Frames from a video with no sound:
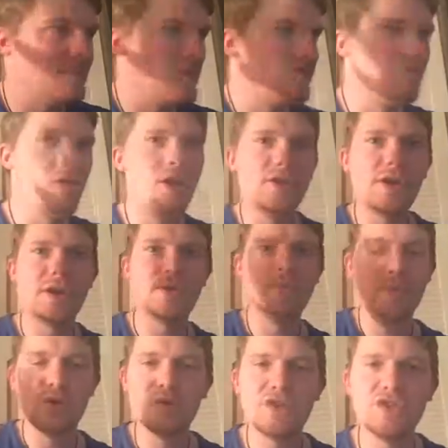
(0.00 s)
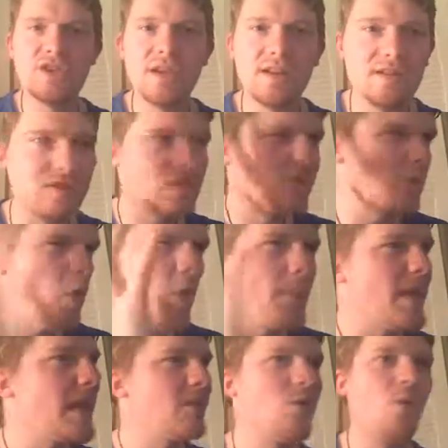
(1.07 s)
moronic bullshit,
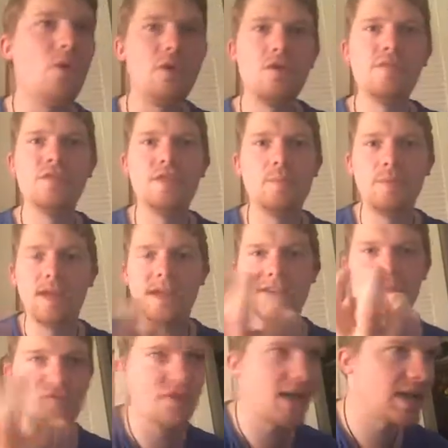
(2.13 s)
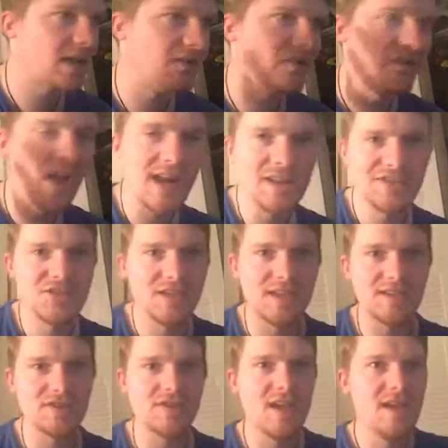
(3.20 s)
straw man all over the place, fucking
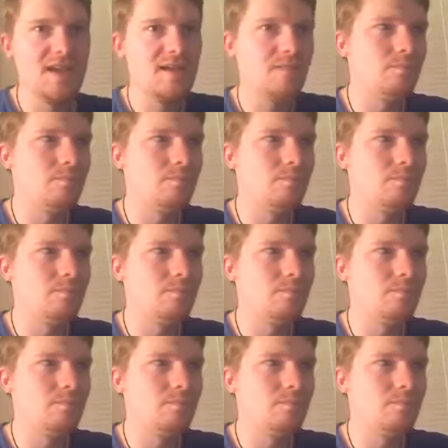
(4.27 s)
fallacies,